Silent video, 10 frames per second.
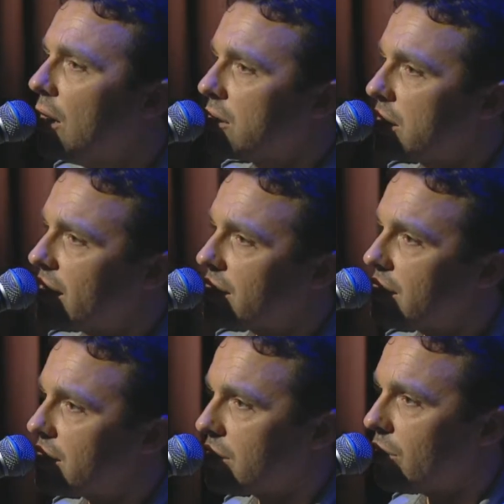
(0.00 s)
takes
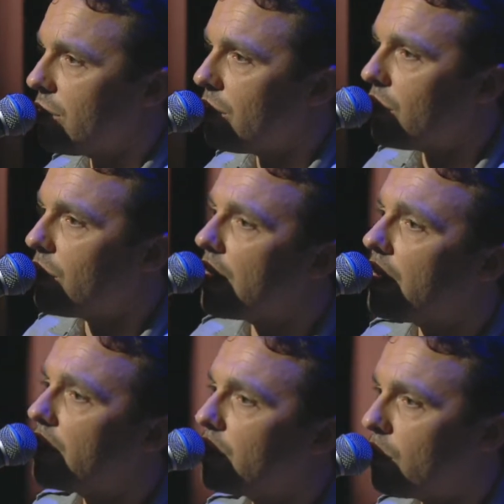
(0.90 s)
the soul
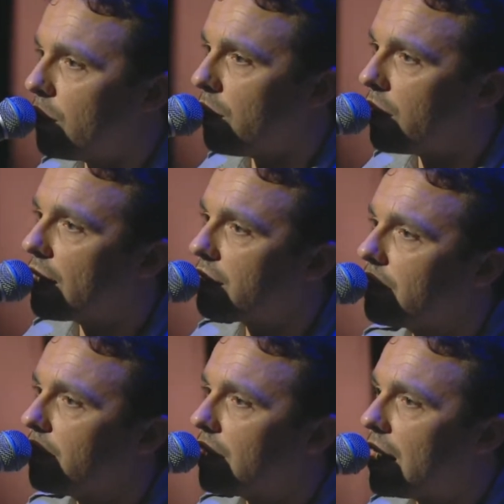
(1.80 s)
on a road I
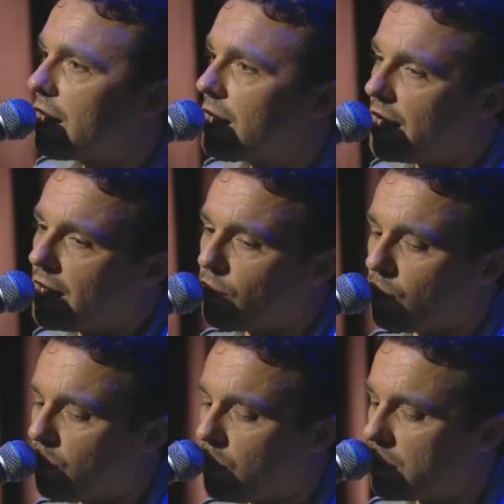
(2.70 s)
thought I'd
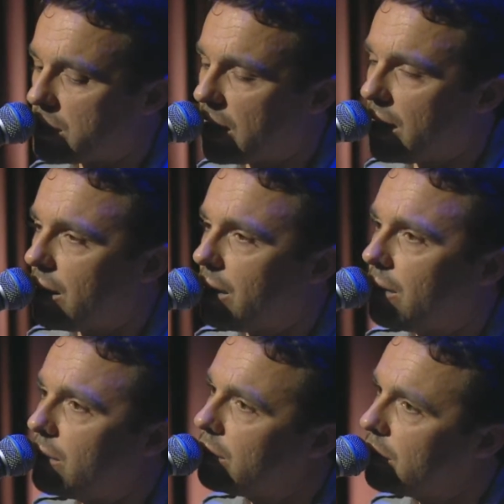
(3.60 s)
never walk
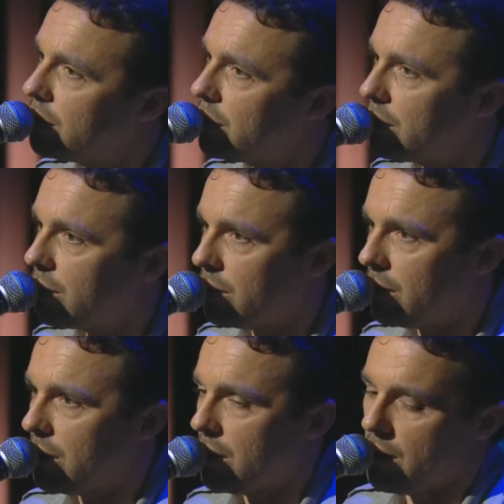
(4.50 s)
down,
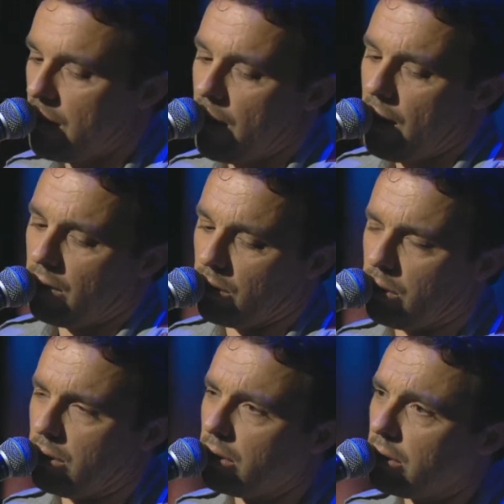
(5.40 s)

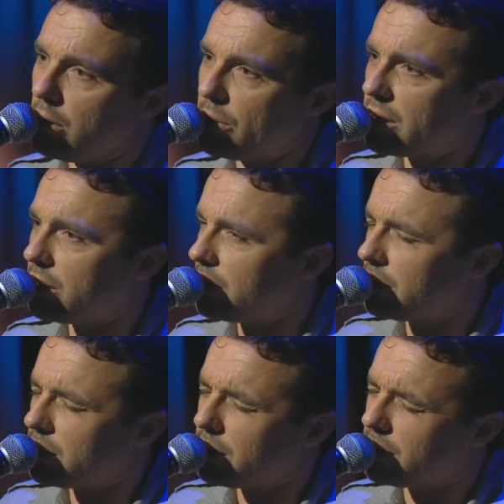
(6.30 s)
all
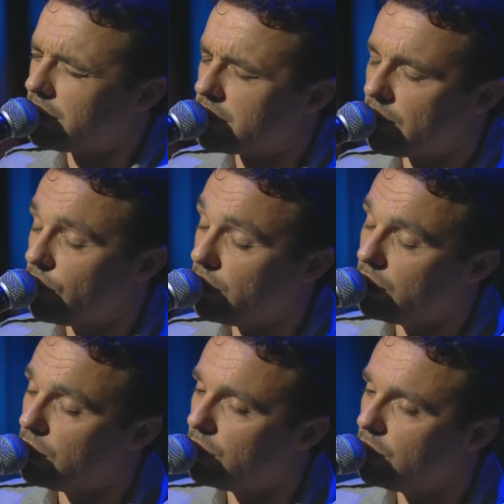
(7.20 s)
because of
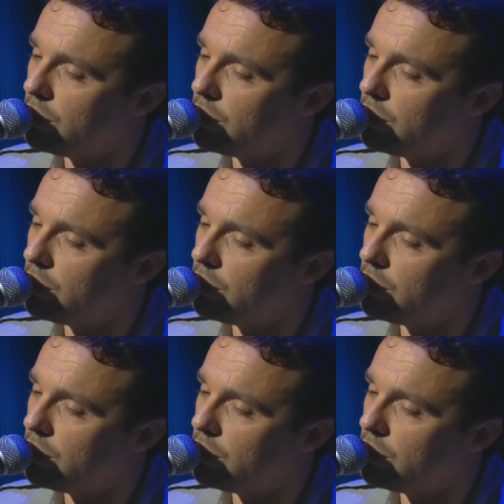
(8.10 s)
you.